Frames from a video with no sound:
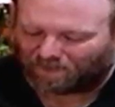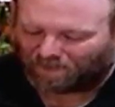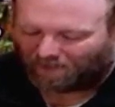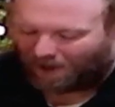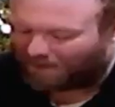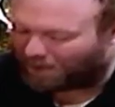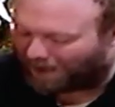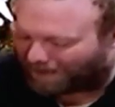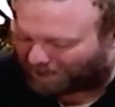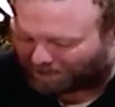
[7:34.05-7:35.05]
If you've
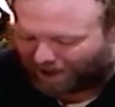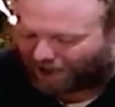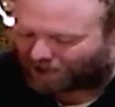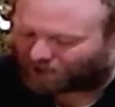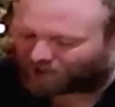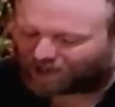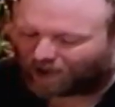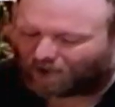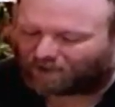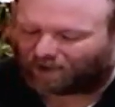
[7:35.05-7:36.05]
ever found
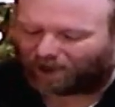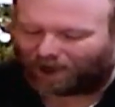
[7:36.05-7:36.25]
yourself